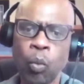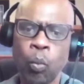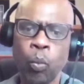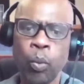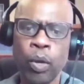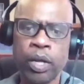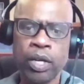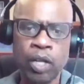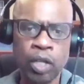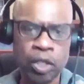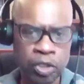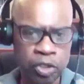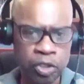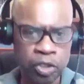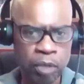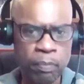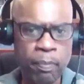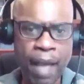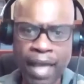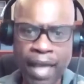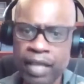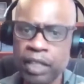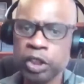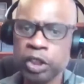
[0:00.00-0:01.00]
when your
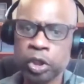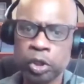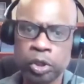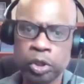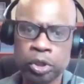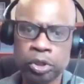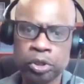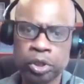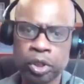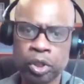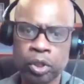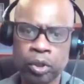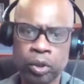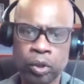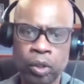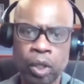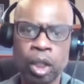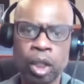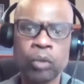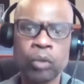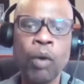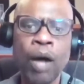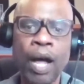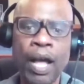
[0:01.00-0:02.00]
managers are
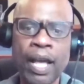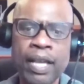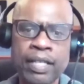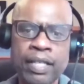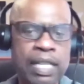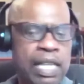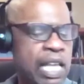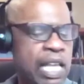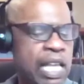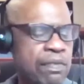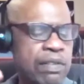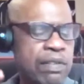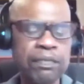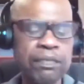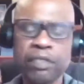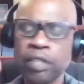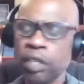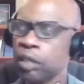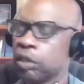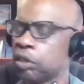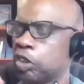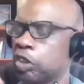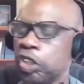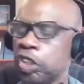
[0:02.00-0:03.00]
all white. Even if
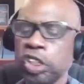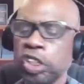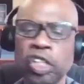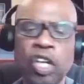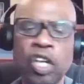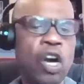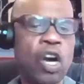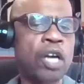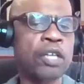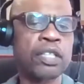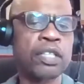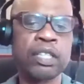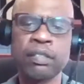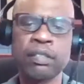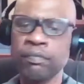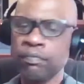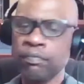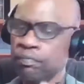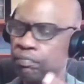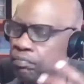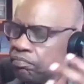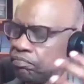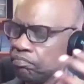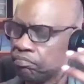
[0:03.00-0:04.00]
they're good-hearted,
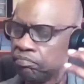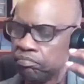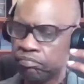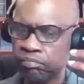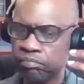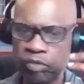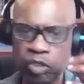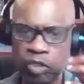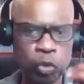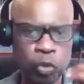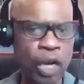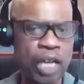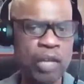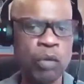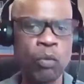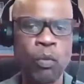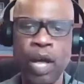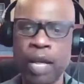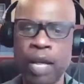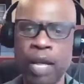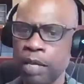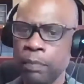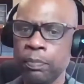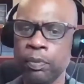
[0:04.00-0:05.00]
great
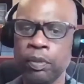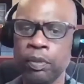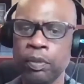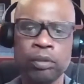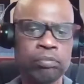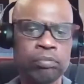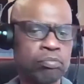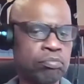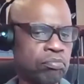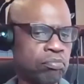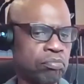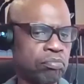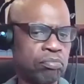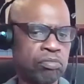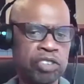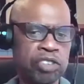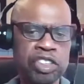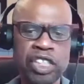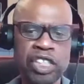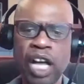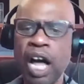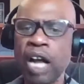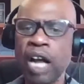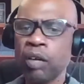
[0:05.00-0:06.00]
white people,
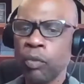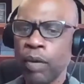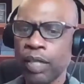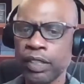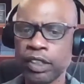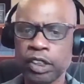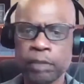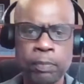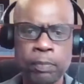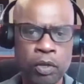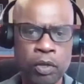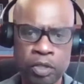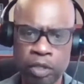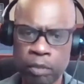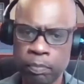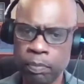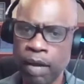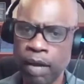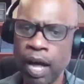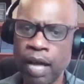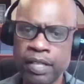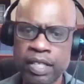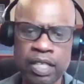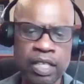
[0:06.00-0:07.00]
not a racist bone in their
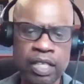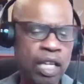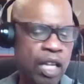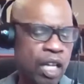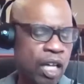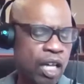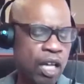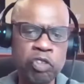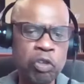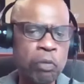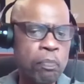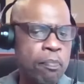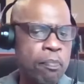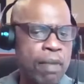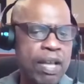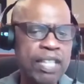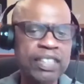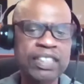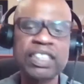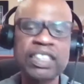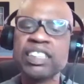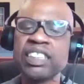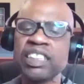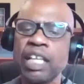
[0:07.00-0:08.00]
body, you're
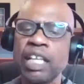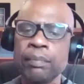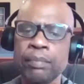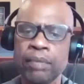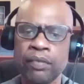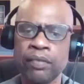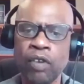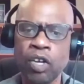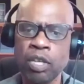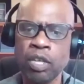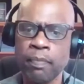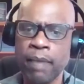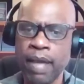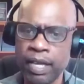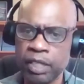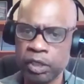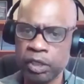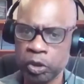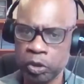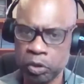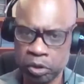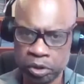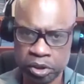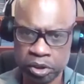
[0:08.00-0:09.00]
missing something while your
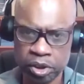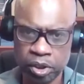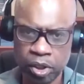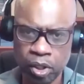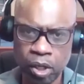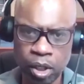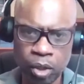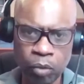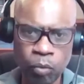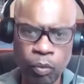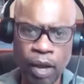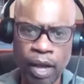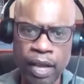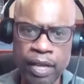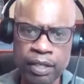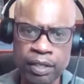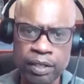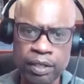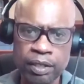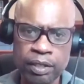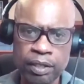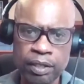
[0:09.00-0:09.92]
managers are white.